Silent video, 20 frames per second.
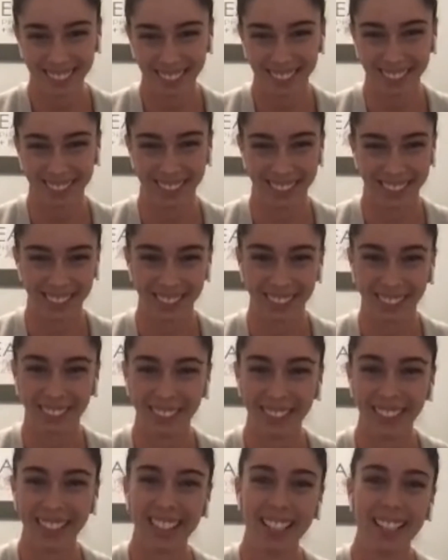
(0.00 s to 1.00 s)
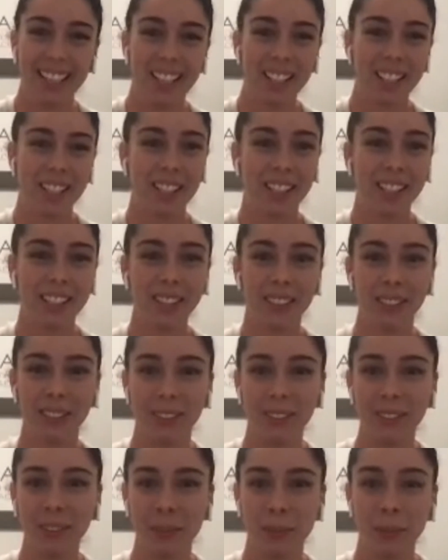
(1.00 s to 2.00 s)
Awesome.
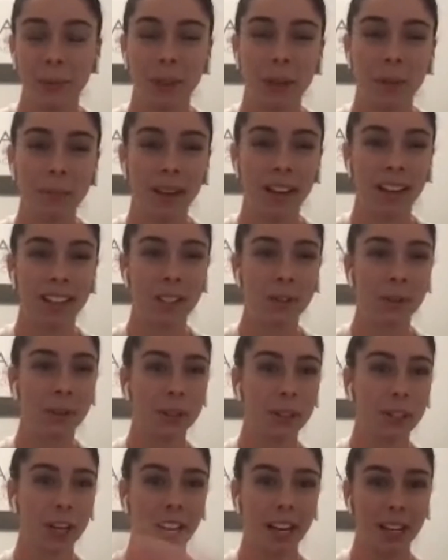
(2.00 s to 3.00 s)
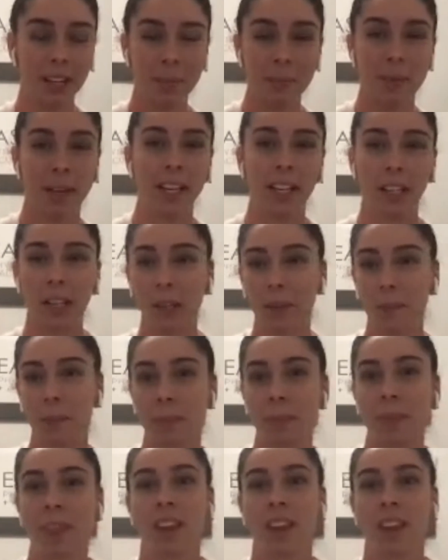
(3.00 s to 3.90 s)
So we'll come back to our chat in a minute here.